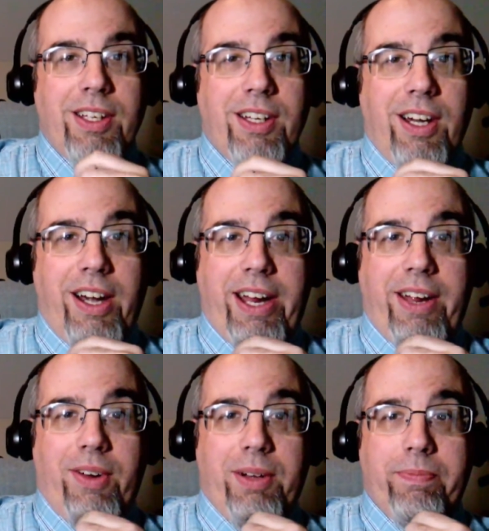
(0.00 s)
All right,
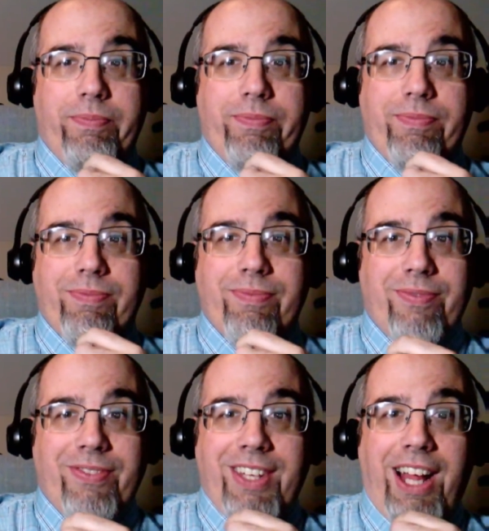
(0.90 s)
well,
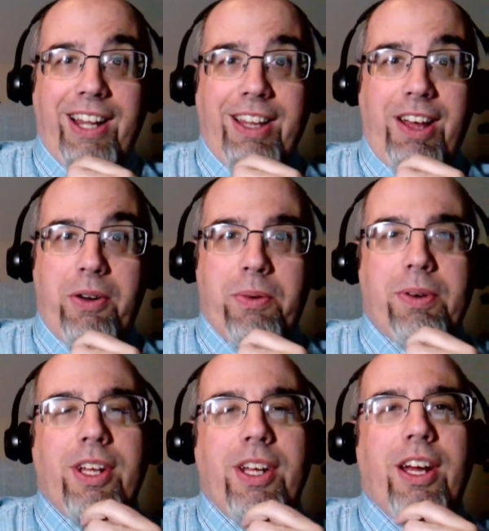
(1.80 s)
hello.
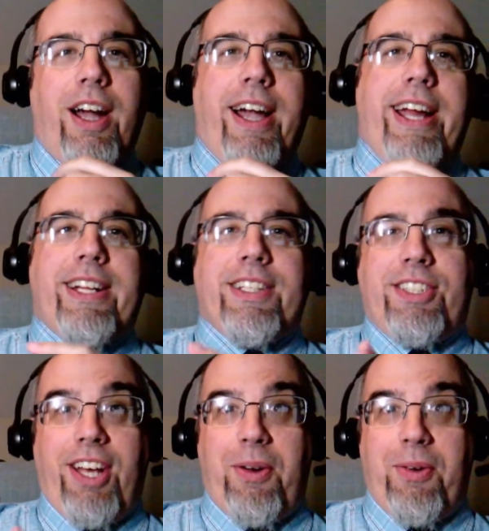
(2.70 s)
All right,
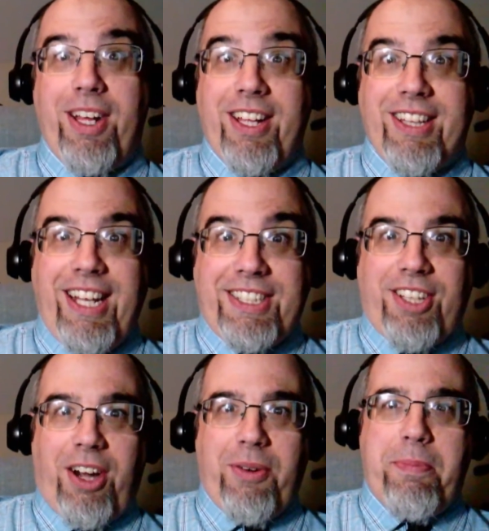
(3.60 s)
so let's
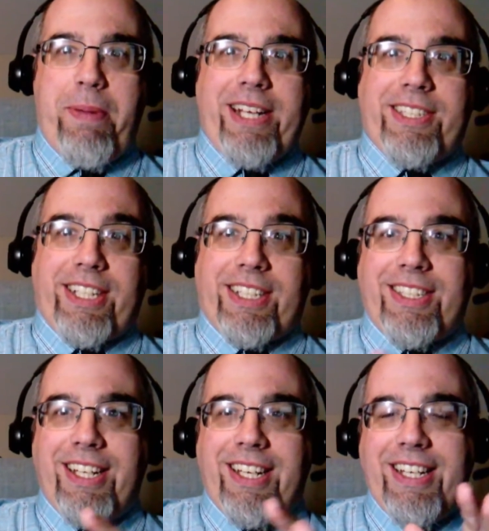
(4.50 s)
start with the basics.
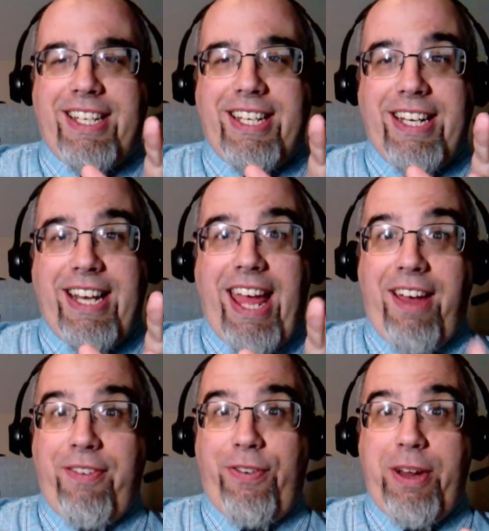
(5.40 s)
Did
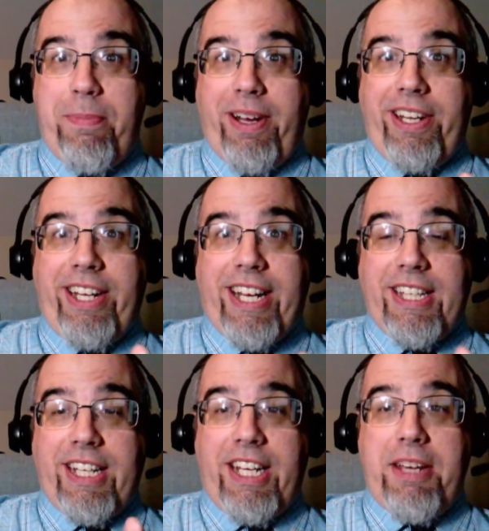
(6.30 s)
everybody get
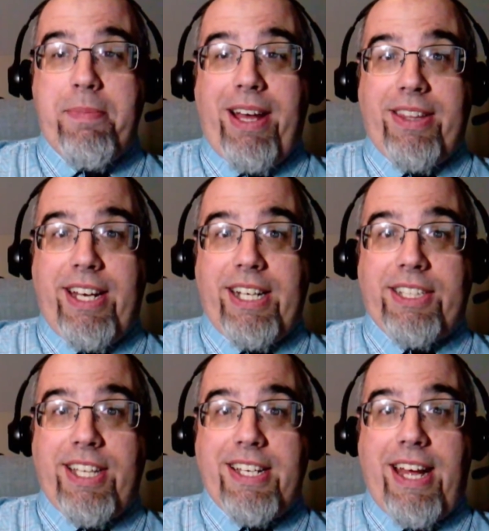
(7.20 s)
the email that I
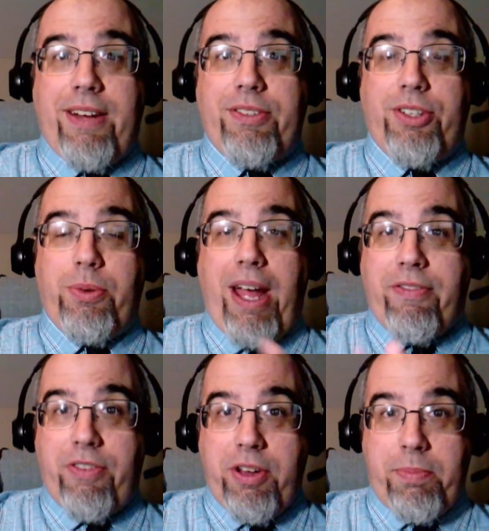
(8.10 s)
sent out to
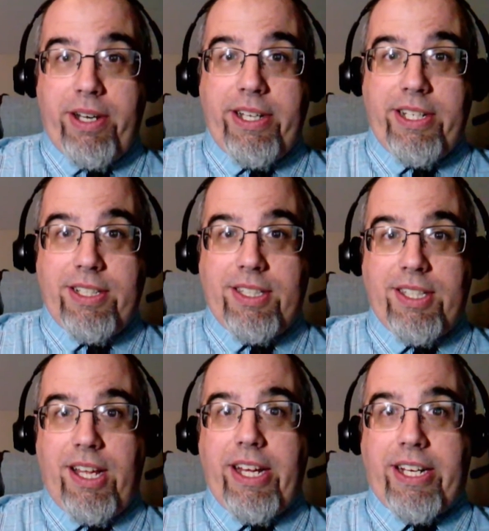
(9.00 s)
everybody's,
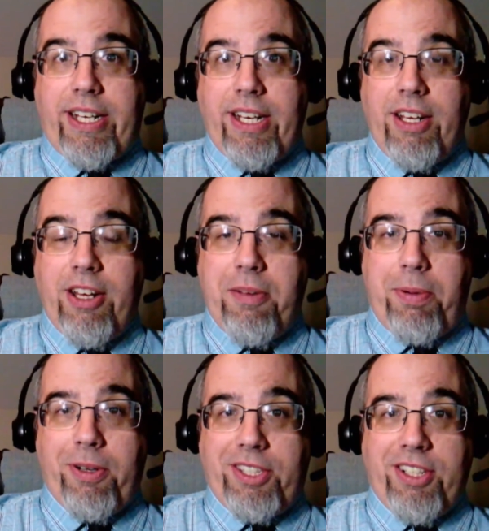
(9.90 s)

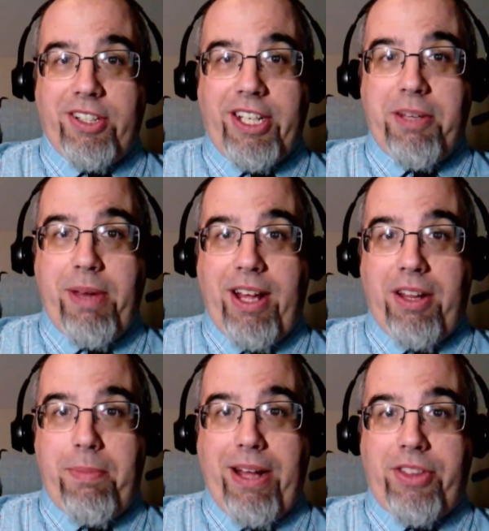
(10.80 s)
personal email
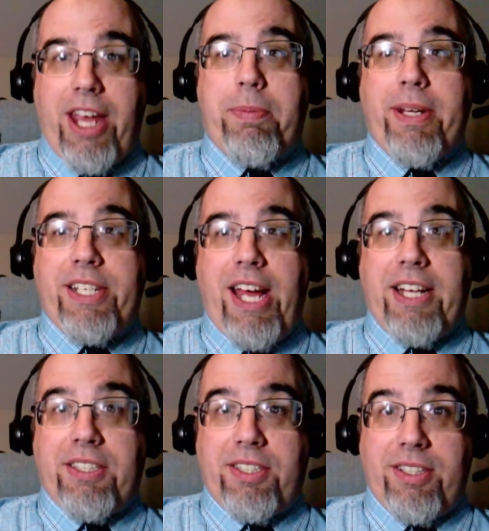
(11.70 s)
about the AP
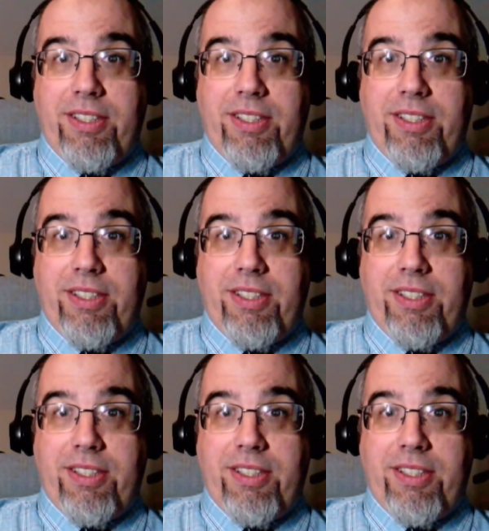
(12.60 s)
test?